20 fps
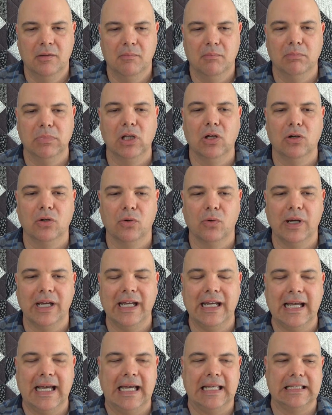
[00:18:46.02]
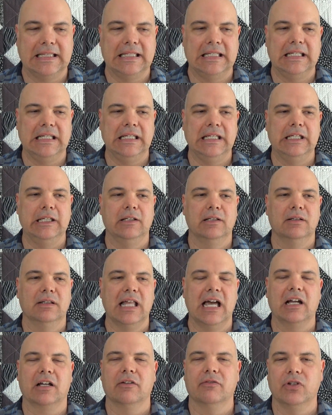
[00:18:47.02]
blown away at the
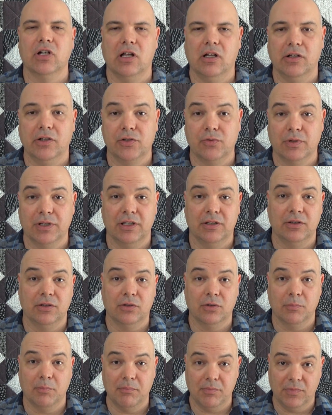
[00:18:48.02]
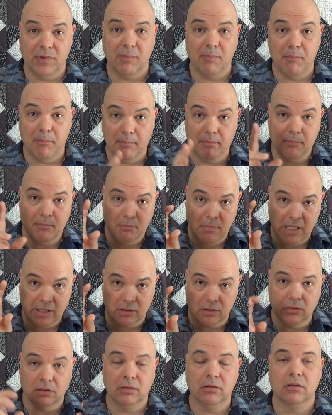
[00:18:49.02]
lack of knowledge within the
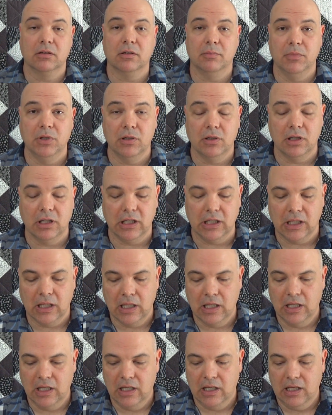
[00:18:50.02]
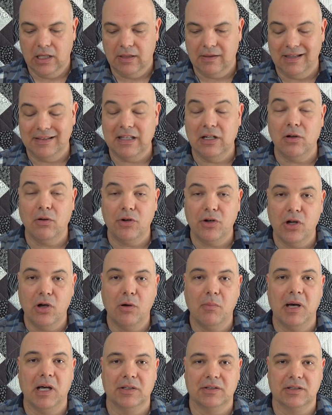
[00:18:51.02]
medical community that they don't know
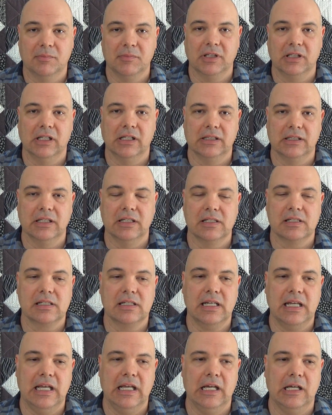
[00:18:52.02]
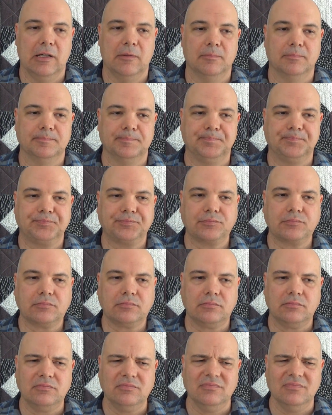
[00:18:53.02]
about something like this. And
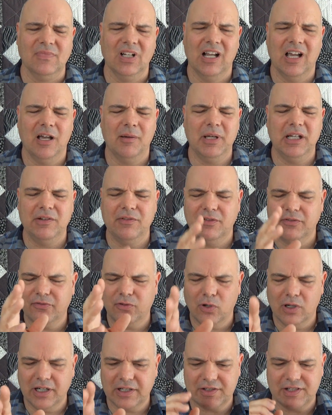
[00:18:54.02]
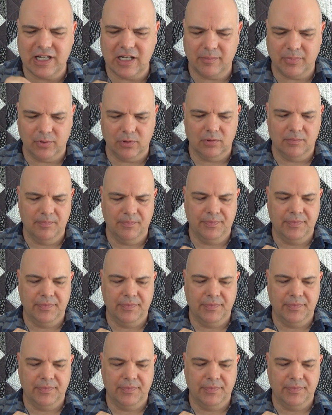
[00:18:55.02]
I mean, for example,